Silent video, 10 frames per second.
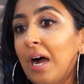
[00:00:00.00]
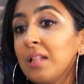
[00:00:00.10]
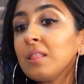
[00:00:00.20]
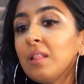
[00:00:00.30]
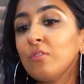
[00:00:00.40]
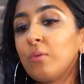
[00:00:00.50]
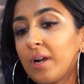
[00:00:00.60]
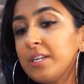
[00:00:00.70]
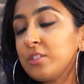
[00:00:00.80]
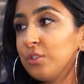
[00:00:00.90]
I love what
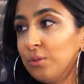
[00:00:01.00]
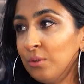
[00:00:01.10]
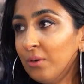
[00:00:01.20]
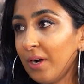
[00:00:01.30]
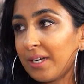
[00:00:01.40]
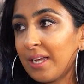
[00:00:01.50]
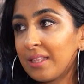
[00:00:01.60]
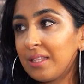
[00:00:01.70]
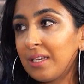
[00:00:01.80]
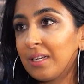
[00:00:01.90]
I do. And I
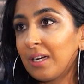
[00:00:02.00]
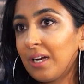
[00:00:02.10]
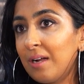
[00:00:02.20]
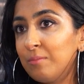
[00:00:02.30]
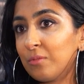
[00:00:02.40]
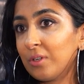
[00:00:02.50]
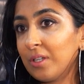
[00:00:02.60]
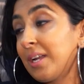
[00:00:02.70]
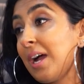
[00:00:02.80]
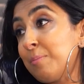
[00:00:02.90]
think I'm
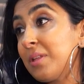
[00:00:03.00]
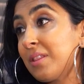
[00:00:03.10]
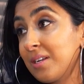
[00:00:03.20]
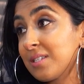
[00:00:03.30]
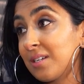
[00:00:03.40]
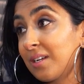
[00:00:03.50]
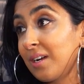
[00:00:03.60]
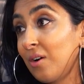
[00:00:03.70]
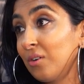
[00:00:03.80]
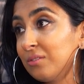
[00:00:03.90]
really happy that I stuck it
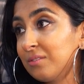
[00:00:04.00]
out.